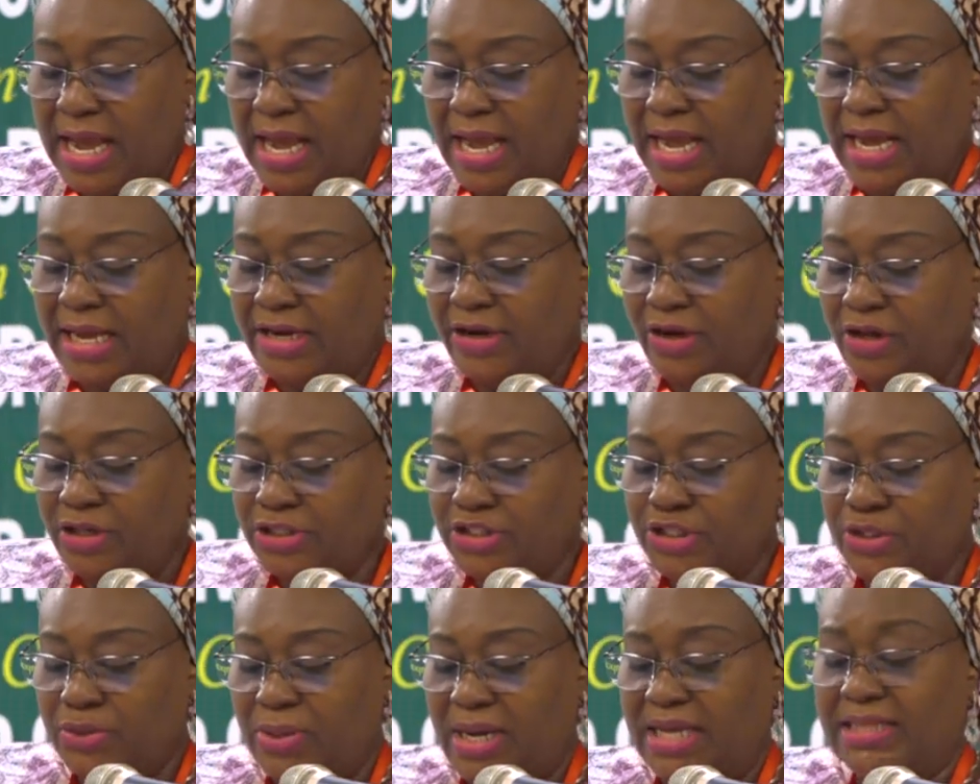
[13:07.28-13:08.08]
And
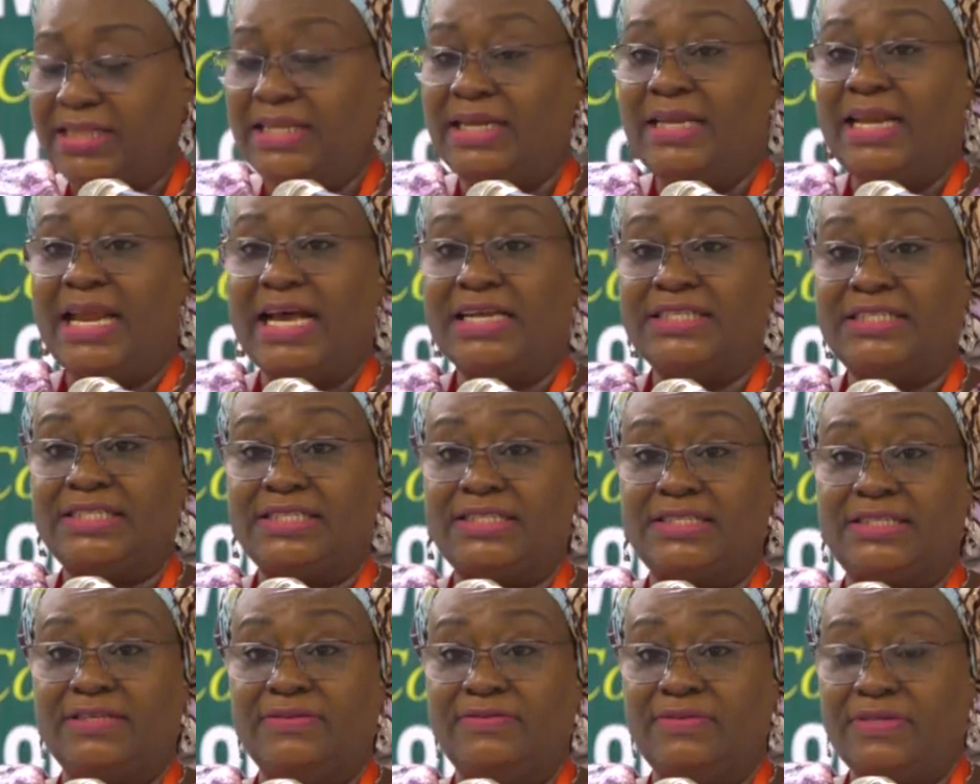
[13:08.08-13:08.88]
also at the
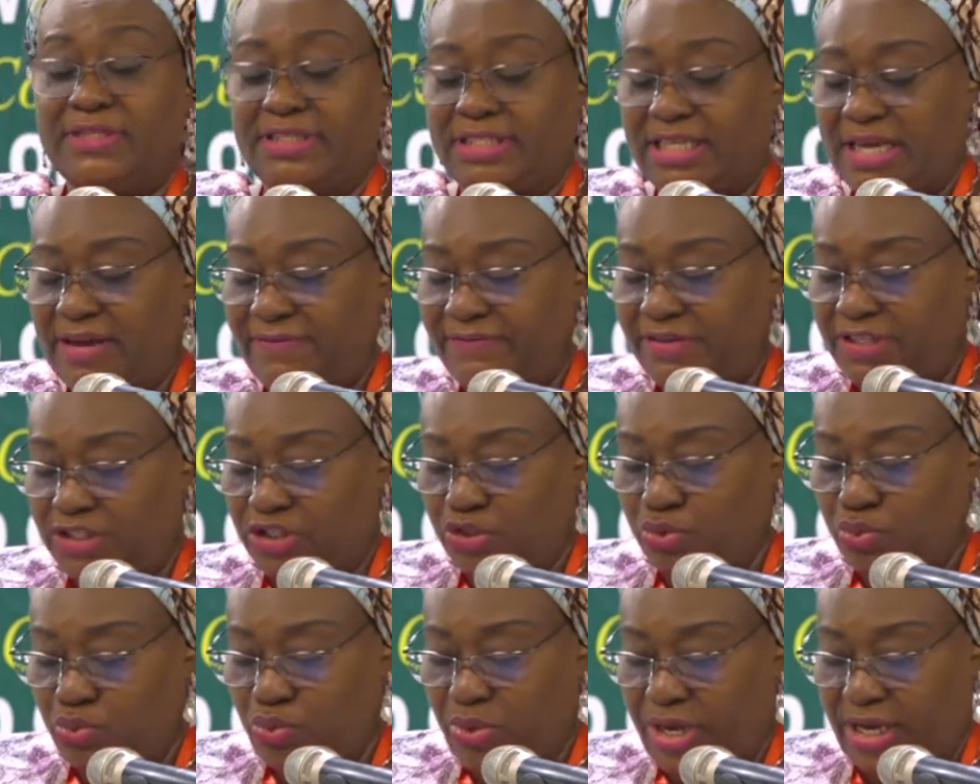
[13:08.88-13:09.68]
last Civil
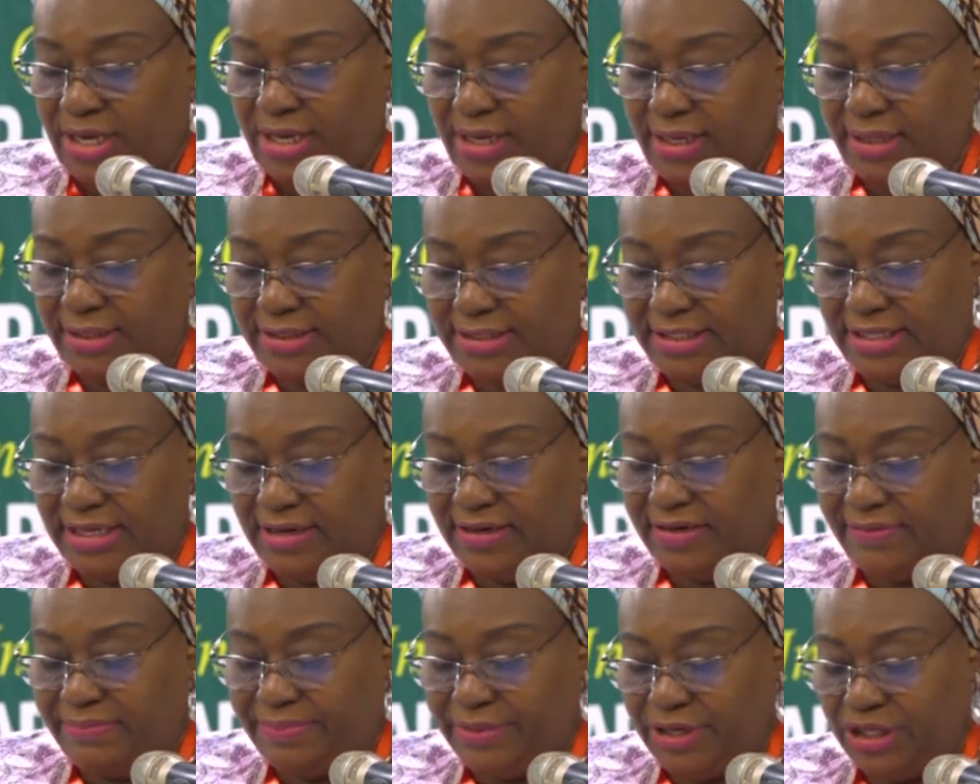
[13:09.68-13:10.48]
Service Week
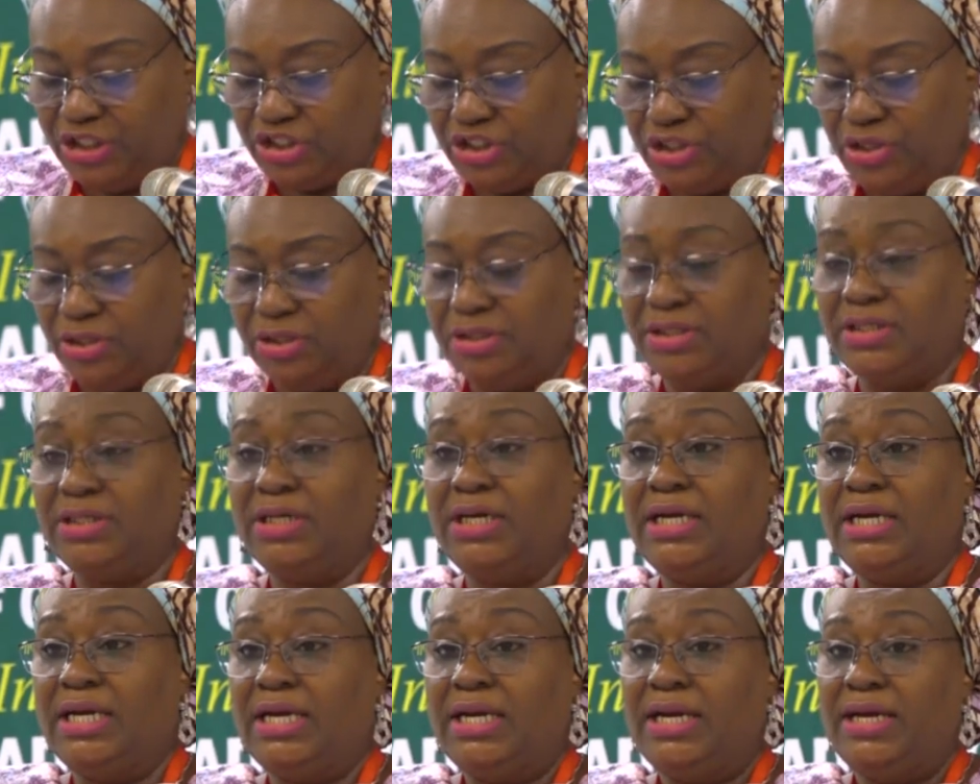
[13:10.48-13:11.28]
celebration,
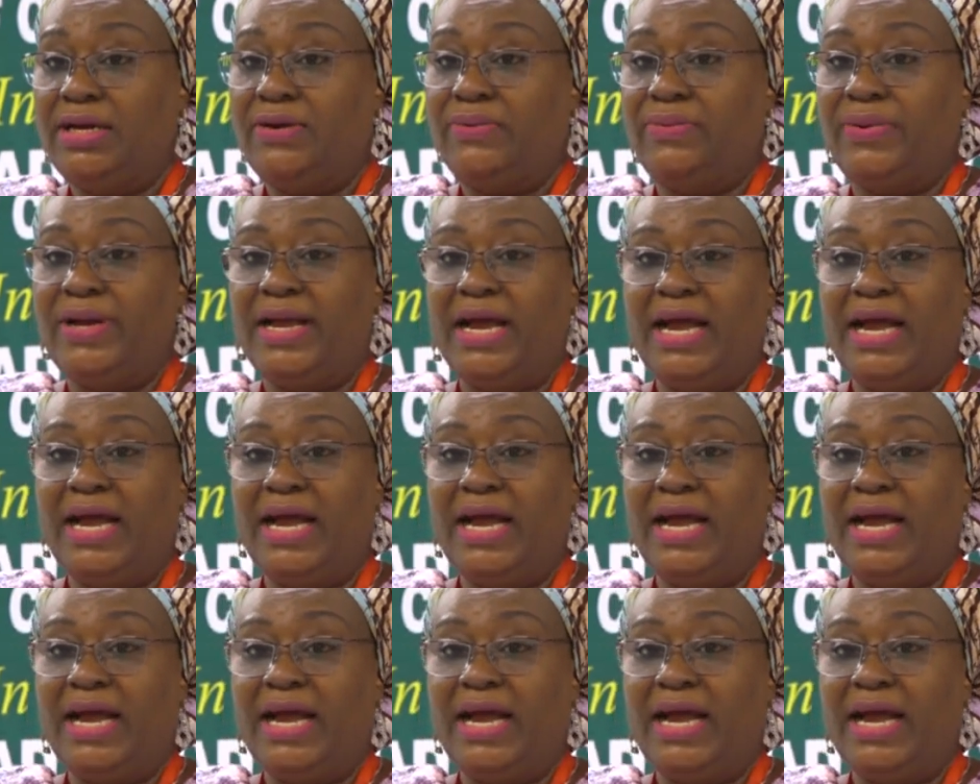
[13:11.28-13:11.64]
we